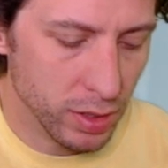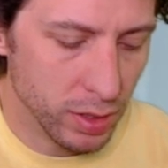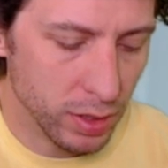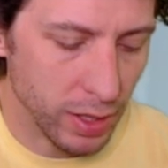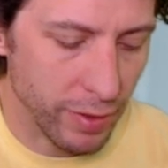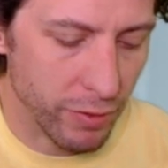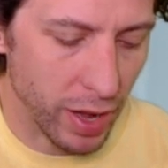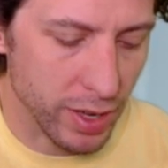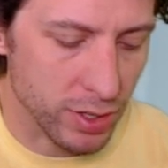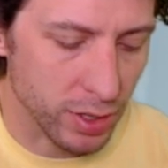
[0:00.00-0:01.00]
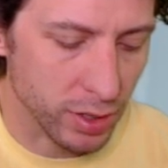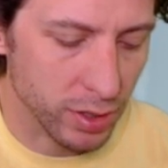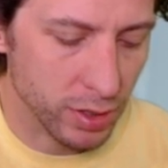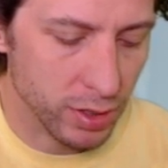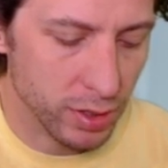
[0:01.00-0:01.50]
Look at that visor.
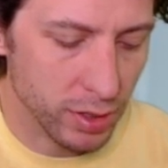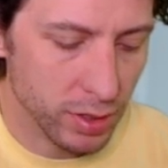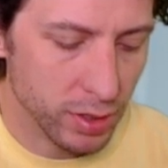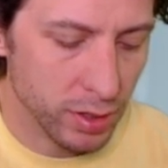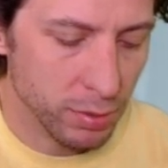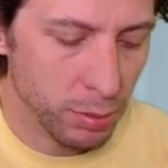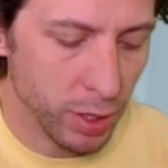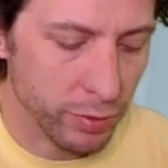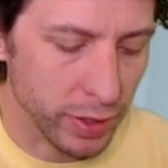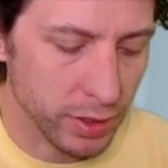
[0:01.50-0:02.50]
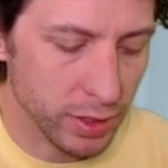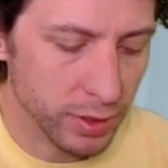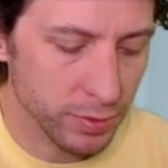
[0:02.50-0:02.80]
Perfect.